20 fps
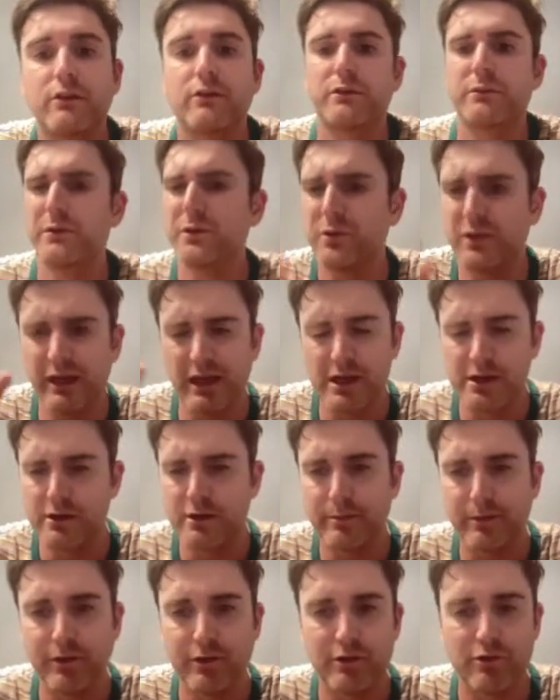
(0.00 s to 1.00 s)
So we don't care
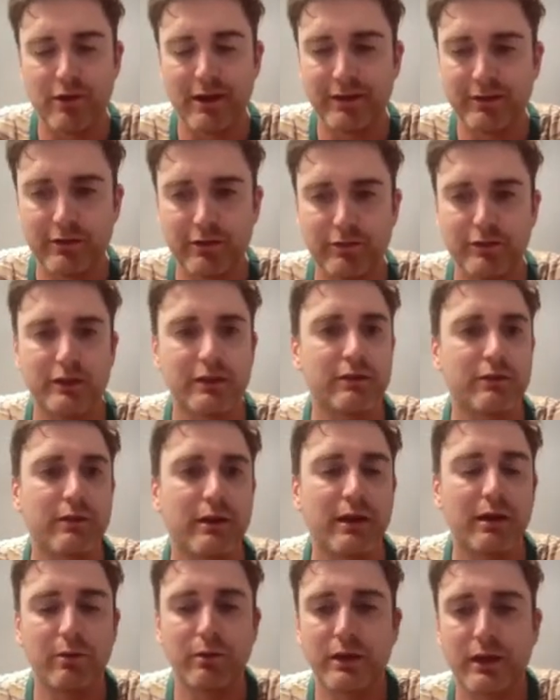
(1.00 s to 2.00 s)
about the rest of it
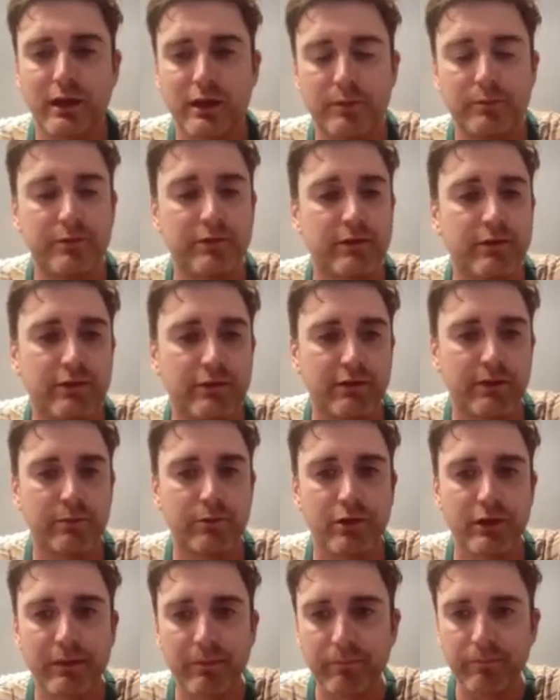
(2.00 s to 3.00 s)
when it comes to the
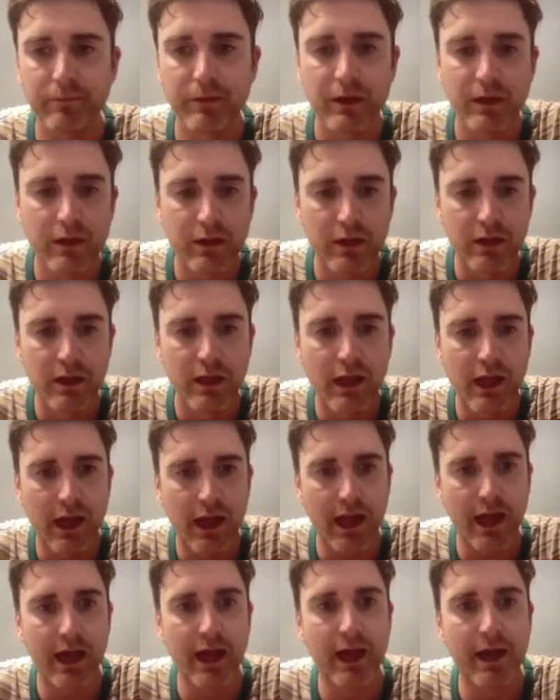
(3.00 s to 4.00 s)
summary.
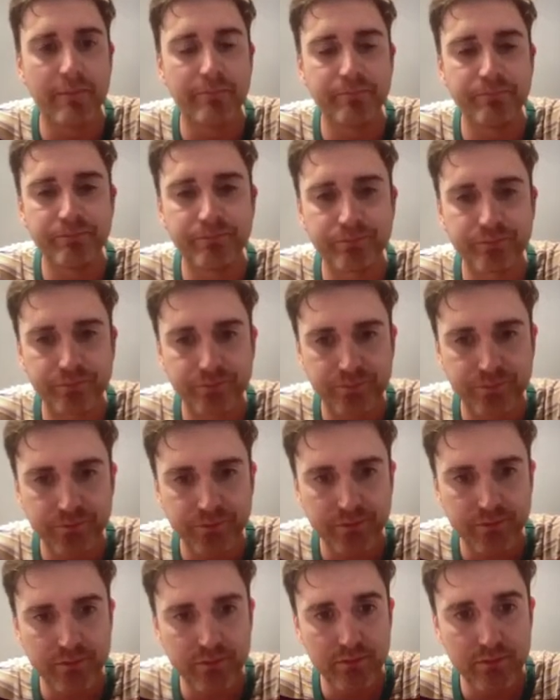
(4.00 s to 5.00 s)
Then
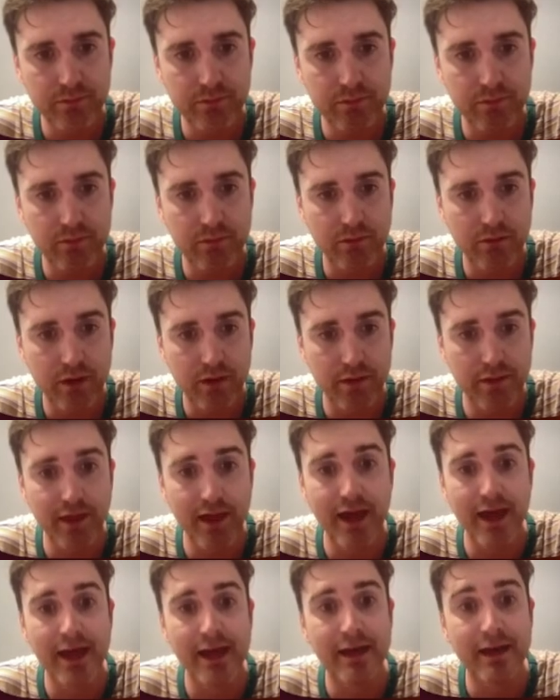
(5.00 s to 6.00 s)

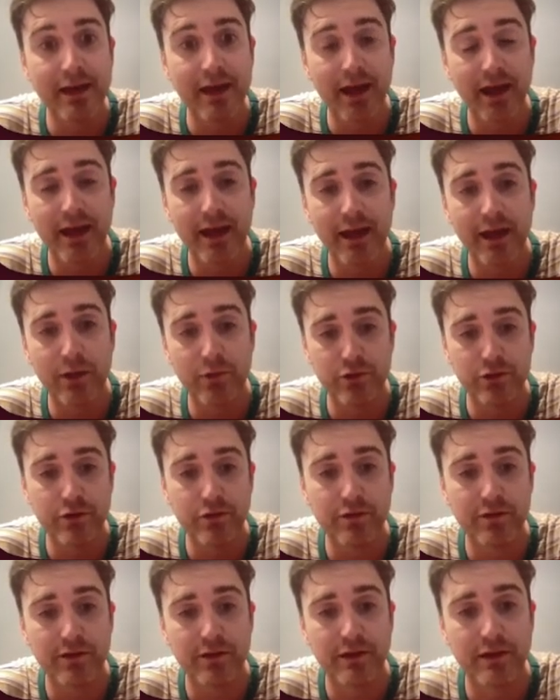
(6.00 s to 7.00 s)

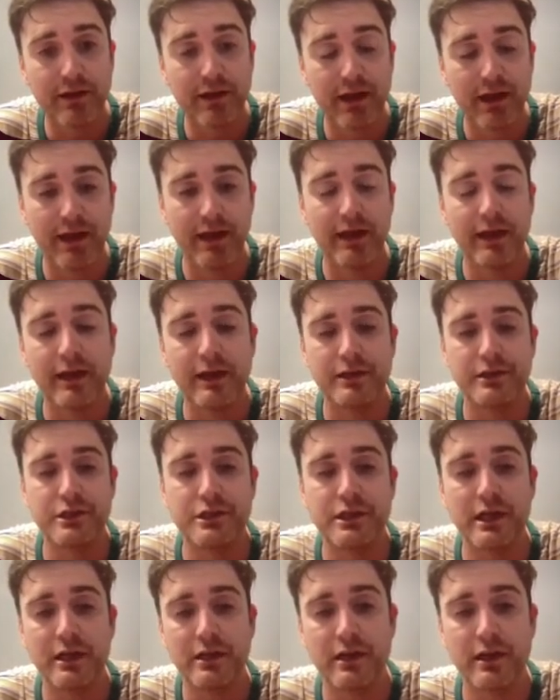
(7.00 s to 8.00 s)
using
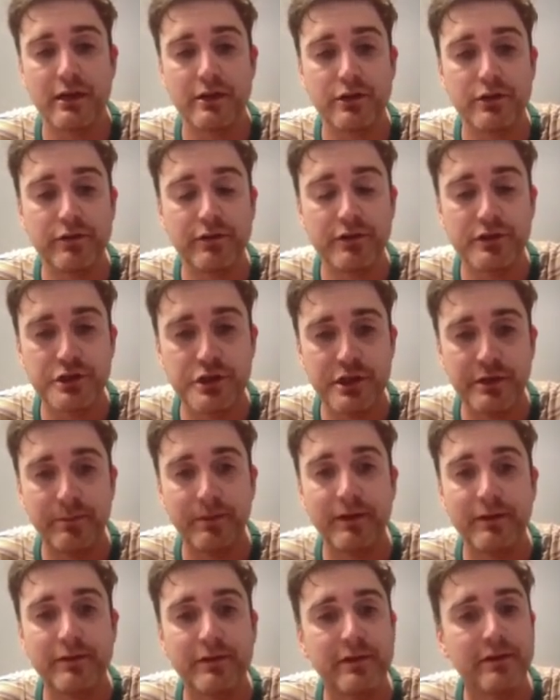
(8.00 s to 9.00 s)

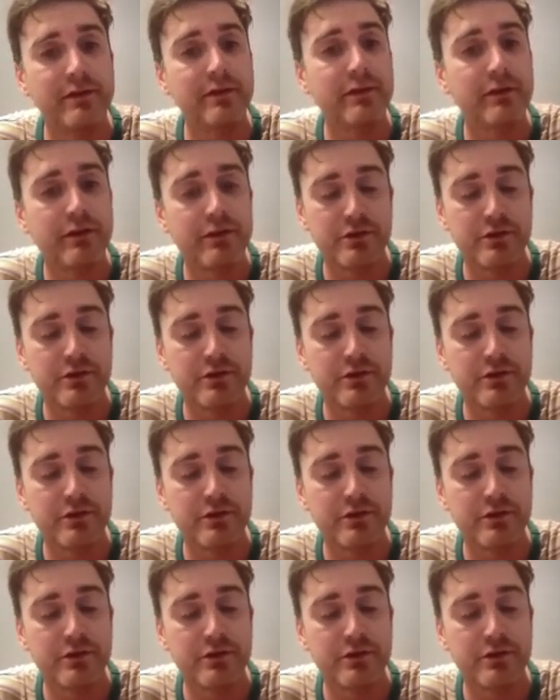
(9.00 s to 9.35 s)
GPT,